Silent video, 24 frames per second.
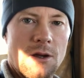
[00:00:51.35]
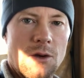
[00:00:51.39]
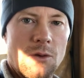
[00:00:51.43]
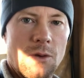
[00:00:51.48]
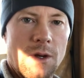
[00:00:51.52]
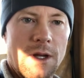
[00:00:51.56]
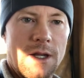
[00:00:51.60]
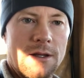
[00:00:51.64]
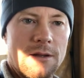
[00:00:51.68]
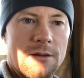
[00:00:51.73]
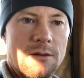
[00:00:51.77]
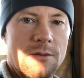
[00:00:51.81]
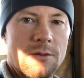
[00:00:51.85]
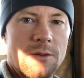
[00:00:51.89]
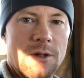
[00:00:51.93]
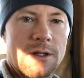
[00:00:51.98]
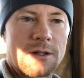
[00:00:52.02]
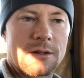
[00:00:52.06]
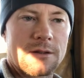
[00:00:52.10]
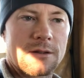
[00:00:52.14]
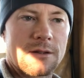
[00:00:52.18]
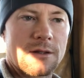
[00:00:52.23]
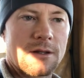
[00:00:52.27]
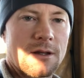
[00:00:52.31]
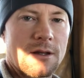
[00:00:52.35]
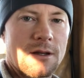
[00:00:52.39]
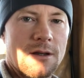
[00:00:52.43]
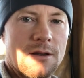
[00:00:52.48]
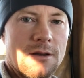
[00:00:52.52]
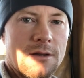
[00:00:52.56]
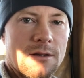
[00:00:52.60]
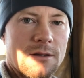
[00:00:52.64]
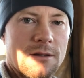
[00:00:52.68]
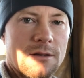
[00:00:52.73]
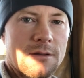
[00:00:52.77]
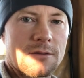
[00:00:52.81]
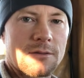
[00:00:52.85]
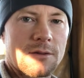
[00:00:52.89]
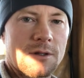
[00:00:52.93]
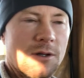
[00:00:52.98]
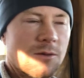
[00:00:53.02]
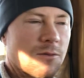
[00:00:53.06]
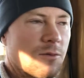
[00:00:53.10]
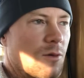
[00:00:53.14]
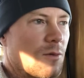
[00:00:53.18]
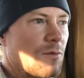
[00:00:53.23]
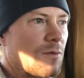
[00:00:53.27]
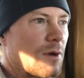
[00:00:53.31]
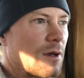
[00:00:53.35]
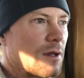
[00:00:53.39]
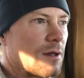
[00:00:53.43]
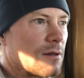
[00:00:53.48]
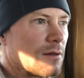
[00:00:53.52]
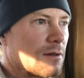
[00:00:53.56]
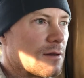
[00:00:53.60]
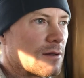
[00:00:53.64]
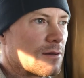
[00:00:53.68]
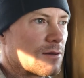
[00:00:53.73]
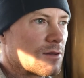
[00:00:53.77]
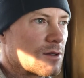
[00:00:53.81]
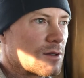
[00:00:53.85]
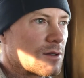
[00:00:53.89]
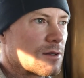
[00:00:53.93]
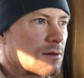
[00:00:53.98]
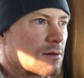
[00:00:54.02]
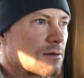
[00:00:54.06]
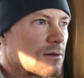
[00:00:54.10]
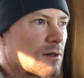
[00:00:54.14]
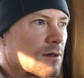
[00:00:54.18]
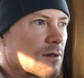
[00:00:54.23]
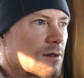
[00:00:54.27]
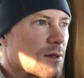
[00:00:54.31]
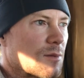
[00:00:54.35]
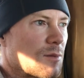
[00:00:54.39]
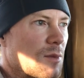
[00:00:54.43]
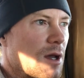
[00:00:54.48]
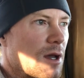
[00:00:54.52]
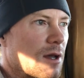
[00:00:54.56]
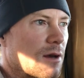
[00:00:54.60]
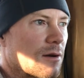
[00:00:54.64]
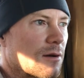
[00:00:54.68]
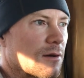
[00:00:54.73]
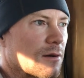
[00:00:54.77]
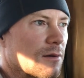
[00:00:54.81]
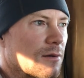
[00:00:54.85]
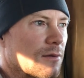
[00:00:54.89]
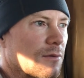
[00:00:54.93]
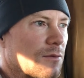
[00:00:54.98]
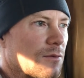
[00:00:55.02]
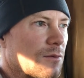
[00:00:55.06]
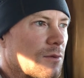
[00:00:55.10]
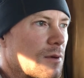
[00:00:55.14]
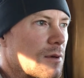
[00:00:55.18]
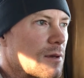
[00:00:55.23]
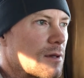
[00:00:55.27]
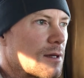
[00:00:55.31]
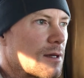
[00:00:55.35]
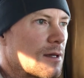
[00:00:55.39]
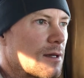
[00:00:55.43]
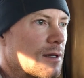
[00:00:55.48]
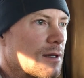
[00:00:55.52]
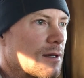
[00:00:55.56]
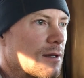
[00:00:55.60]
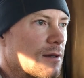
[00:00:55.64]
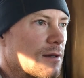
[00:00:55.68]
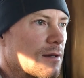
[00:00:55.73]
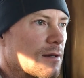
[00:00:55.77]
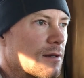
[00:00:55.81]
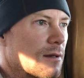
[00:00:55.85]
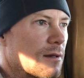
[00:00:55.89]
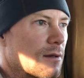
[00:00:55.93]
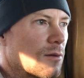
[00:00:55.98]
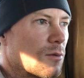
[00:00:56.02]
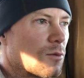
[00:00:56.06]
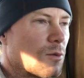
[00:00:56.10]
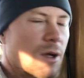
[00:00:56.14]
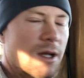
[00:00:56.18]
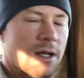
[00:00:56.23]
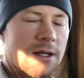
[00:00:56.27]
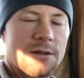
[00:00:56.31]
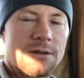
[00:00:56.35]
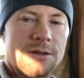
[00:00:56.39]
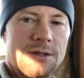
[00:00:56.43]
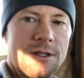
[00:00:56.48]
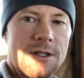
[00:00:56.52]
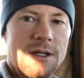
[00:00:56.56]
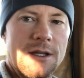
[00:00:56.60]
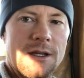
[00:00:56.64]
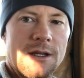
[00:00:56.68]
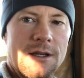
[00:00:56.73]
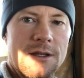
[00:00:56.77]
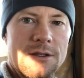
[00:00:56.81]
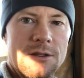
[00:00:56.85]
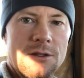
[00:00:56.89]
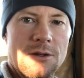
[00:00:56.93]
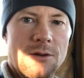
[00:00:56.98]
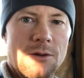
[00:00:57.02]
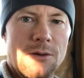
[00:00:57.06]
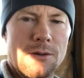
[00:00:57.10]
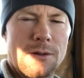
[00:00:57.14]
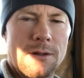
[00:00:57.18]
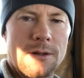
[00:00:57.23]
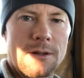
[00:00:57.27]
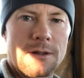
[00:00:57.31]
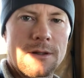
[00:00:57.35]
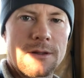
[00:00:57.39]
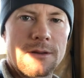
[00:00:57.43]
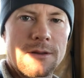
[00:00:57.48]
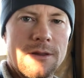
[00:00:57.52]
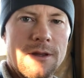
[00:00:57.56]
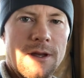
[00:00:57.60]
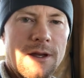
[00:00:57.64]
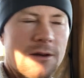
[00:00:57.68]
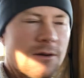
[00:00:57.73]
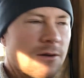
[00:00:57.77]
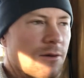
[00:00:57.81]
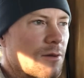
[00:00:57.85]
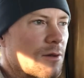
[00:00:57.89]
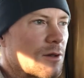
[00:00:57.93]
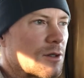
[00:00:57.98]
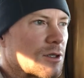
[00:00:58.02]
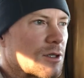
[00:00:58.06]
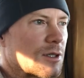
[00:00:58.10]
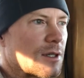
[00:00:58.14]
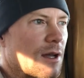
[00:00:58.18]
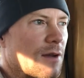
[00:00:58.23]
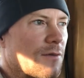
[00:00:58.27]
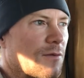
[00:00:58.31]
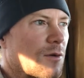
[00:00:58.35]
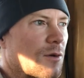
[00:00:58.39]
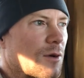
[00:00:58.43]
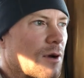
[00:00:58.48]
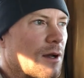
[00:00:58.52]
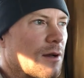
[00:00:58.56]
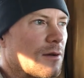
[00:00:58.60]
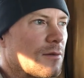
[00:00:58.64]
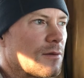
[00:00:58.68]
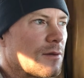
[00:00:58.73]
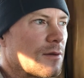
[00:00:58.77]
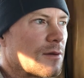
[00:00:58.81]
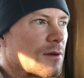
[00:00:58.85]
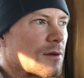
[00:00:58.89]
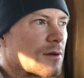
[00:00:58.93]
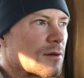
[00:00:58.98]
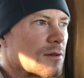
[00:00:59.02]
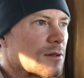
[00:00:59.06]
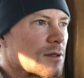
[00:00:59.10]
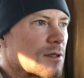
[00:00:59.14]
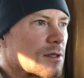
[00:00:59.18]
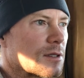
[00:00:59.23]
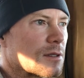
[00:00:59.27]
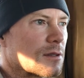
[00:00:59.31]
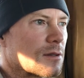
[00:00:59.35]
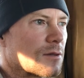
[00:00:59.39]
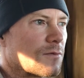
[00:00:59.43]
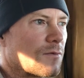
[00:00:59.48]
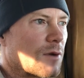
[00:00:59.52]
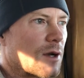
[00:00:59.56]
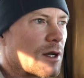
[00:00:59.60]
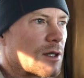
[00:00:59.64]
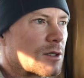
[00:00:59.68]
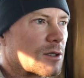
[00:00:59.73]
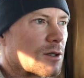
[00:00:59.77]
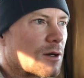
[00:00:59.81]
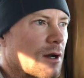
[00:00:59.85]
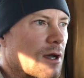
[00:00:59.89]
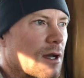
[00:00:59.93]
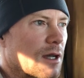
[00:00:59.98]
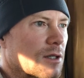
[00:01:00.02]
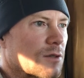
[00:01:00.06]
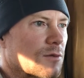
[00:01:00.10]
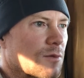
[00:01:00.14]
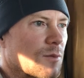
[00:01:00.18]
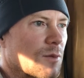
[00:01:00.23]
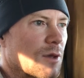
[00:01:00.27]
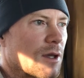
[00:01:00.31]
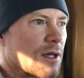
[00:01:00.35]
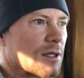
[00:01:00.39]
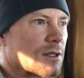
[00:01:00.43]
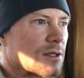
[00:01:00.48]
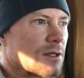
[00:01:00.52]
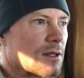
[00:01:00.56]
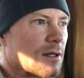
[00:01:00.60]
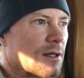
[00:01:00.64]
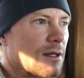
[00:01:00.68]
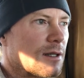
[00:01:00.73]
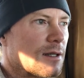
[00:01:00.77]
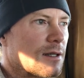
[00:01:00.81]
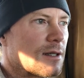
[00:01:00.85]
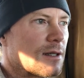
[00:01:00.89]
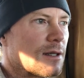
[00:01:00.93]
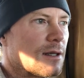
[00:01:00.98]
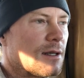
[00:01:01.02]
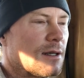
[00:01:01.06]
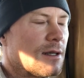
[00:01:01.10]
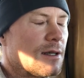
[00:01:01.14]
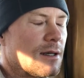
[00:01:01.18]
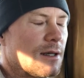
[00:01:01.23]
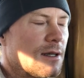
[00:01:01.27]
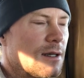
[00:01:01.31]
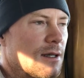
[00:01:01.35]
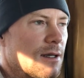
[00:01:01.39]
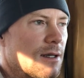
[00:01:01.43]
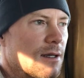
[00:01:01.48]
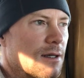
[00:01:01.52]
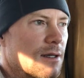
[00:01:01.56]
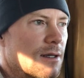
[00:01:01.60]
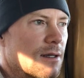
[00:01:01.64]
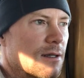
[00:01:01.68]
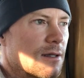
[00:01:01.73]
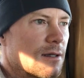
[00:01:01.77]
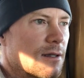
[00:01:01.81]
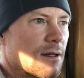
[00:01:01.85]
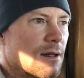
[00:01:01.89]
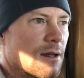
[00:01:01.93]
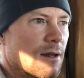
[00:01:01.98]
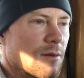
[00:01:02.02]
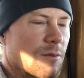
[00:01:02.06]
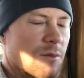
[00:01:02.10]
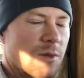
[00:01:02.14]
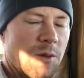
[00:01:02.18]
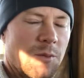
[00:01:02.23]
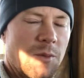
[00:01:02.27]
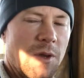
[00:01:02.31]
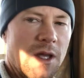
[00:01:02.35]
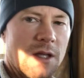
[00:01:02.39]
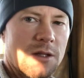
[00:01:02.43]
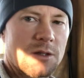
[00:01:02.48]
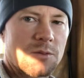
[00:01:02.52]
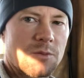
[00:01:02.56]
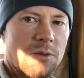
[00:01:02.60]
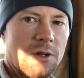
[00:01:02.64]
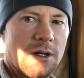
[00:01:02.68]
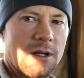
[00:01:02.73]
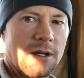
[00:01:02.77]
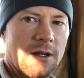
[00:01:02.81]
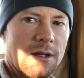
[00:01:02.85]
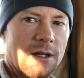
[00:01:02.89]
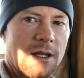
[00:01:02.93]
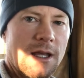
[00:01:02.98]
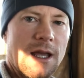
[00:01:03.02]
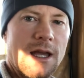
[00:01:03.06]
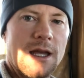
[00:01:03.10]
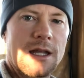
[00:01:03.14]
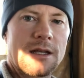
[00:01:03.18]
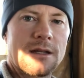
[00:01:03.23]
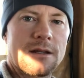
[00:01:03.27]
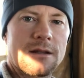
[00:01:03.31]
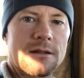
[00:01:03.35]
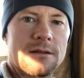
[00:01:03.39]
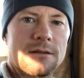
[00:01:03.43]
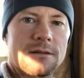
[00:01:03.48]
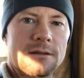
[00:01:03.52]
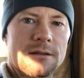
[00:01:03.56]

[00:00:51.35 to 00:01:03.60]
waiting, but uh, when you're wolf hunting, it's just a matter of wait and see. So I know there's stuff around. There's fresh tracks from last night. Um, the bait's been hit again.